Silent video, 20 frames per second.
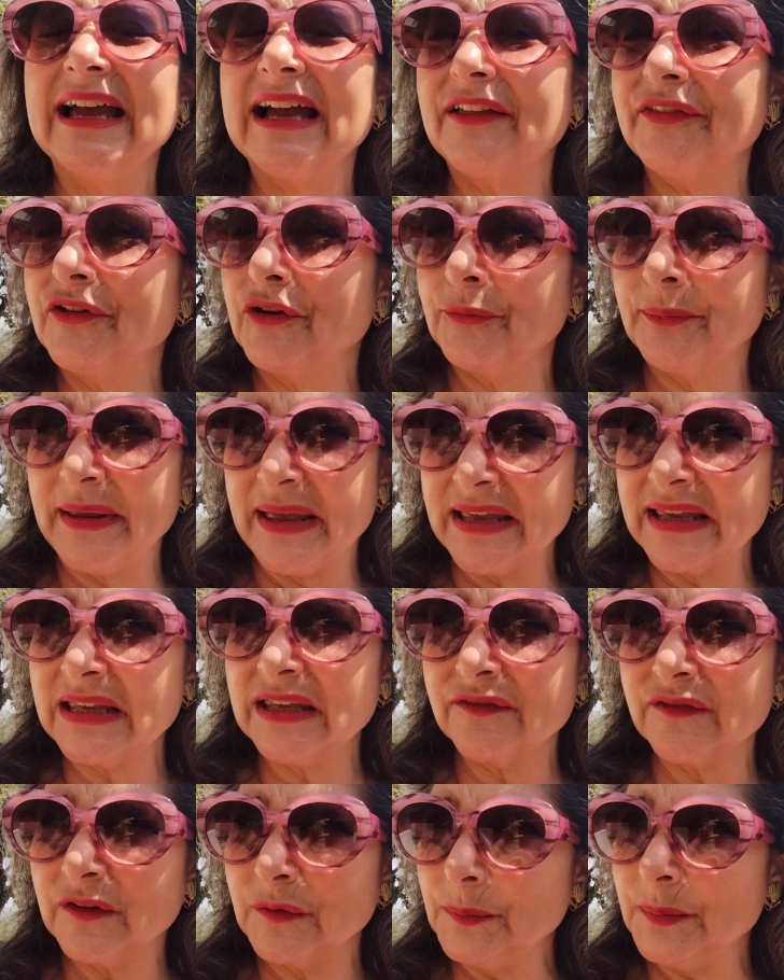And there may
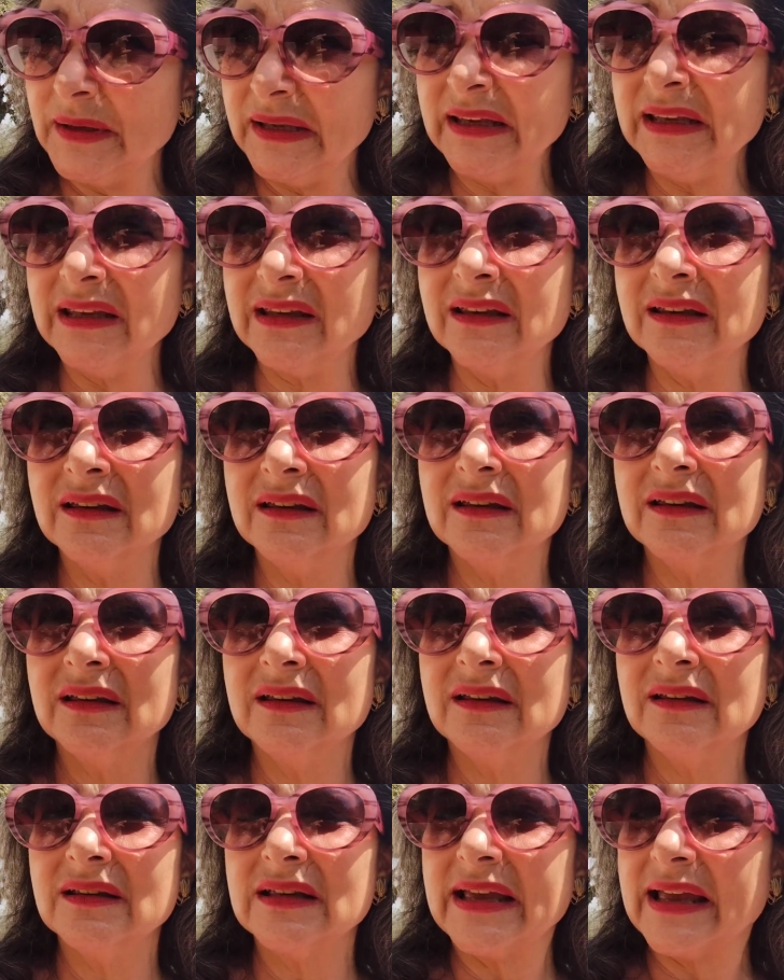even be
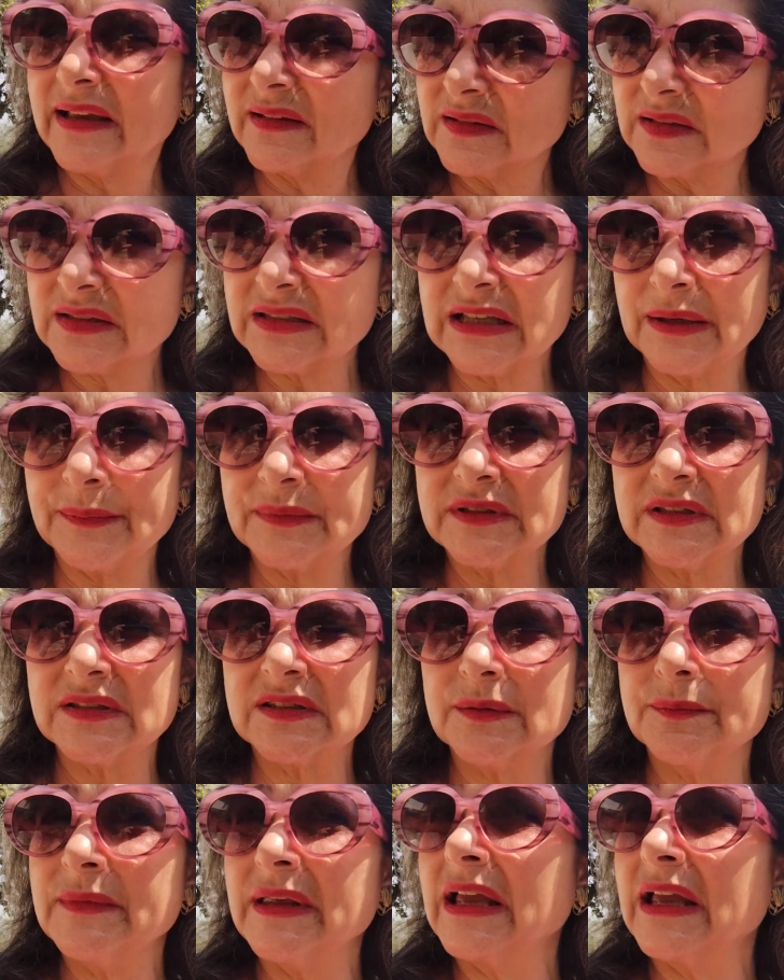anti Semitism,